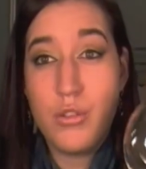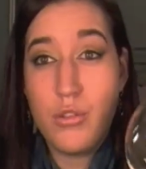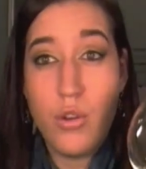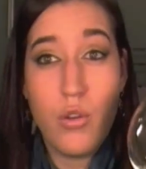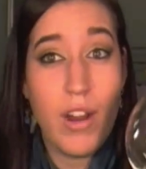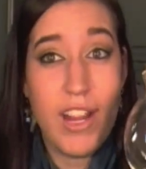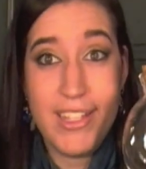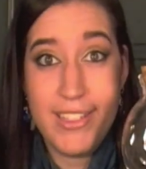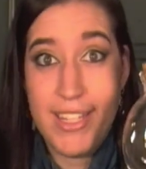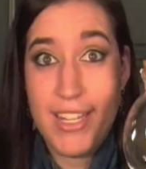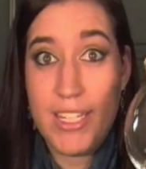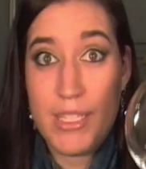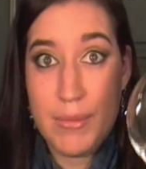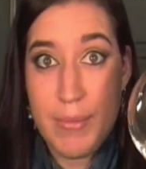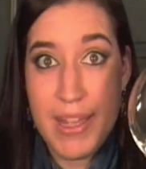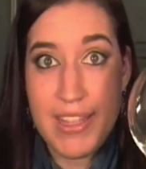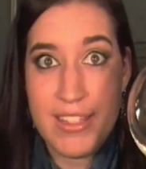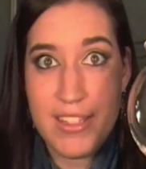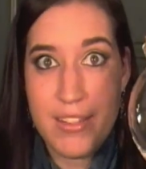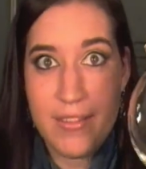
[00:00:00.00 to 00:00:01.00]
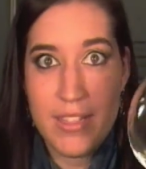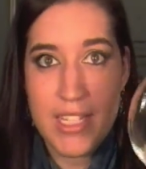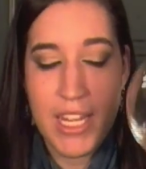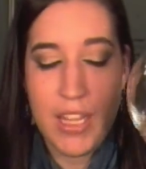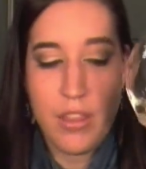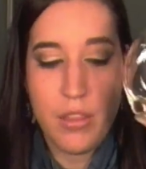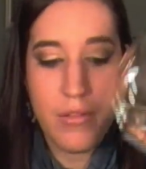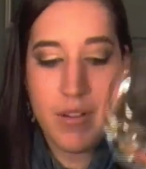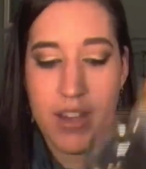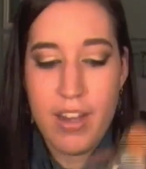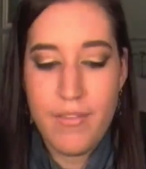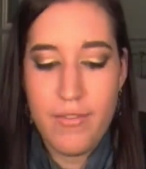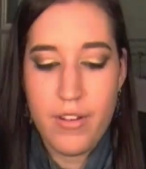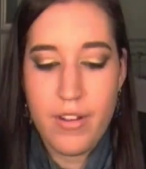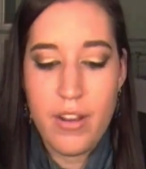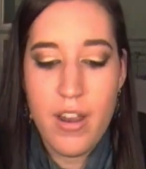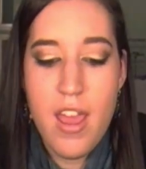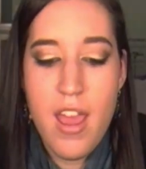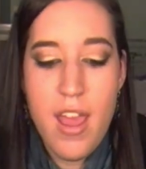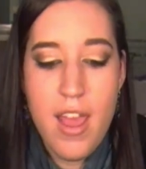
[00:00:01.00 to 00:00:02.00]
crazy expensive to get 3
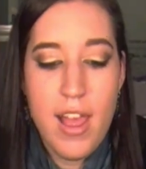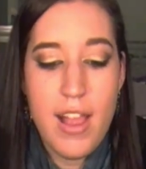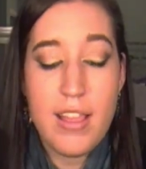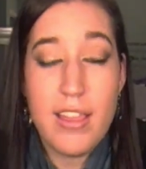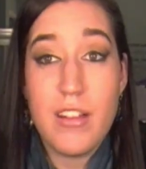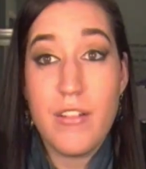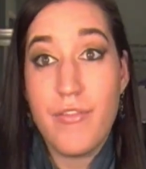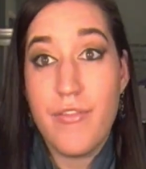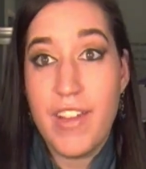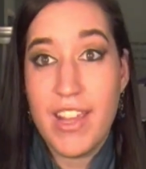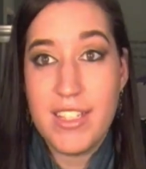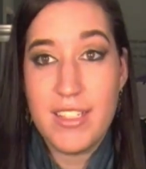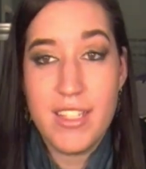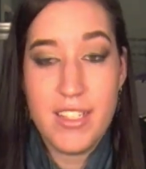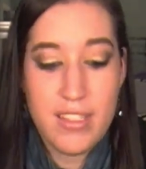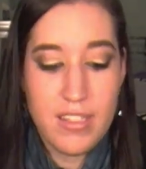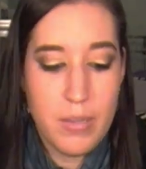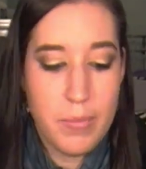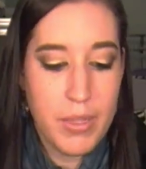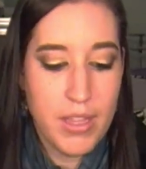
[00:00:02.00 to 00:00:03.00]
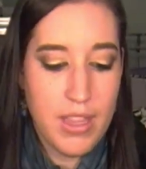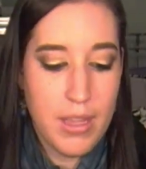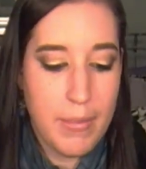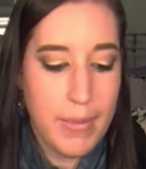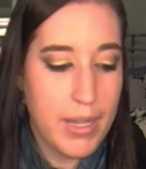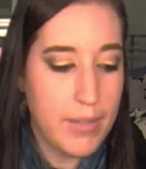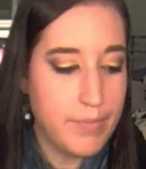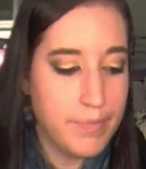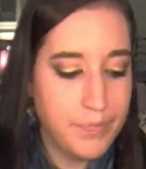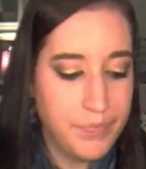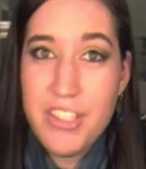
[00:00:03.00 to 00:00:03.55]
different little vases to put them in.